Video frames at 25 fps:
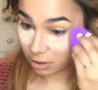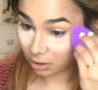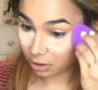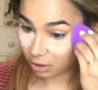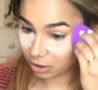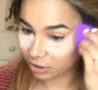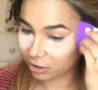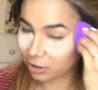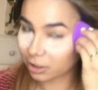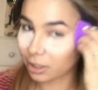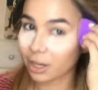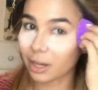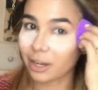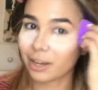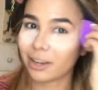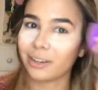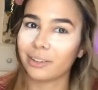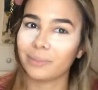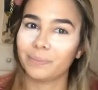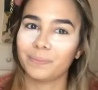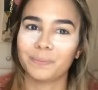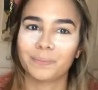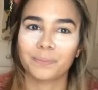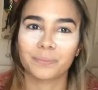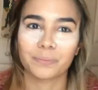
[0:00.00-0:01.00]
Just like
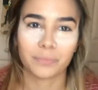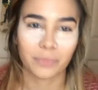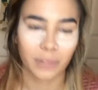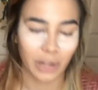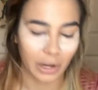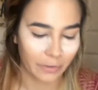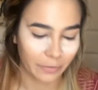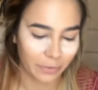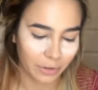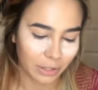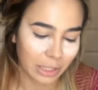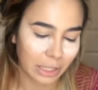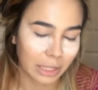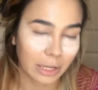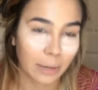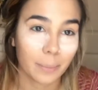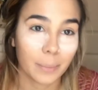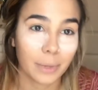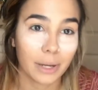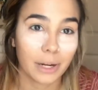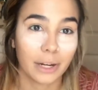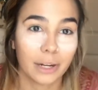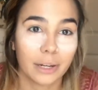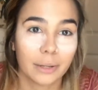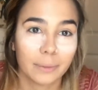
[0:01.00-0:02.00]
for like a
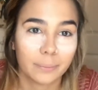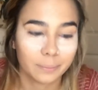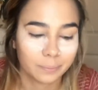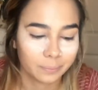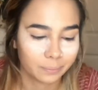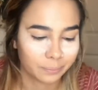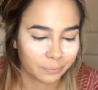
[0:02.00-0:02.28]
minute.